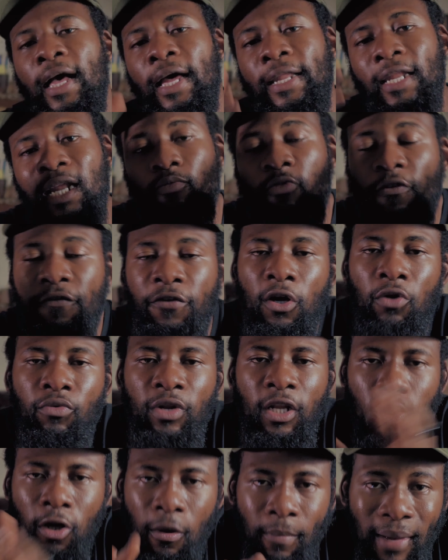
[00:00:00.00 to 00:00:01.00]
And then moving on
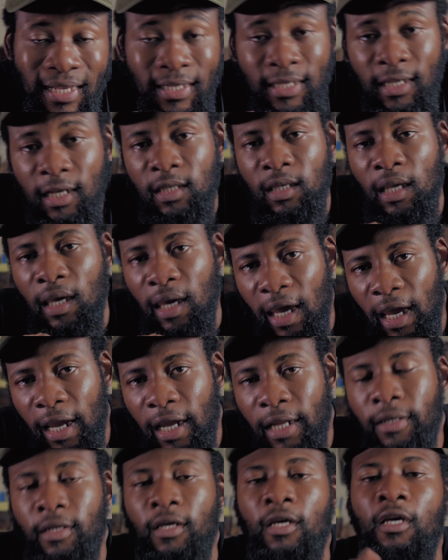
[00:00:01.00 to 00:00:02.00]
with the number 6
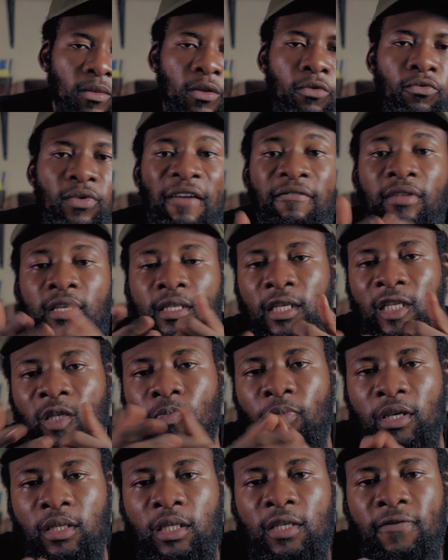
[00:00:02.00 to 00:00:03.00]
again, we have the
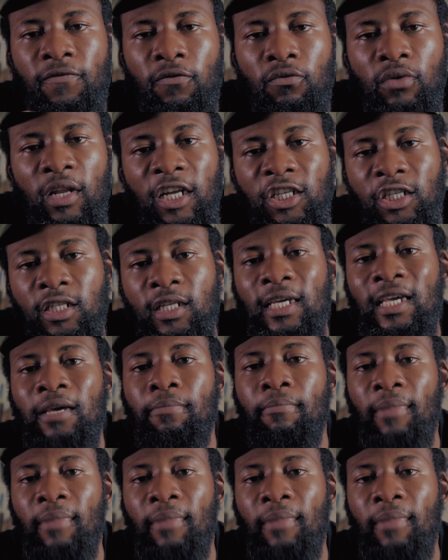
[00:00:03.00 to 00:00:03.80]
6.6 Full HD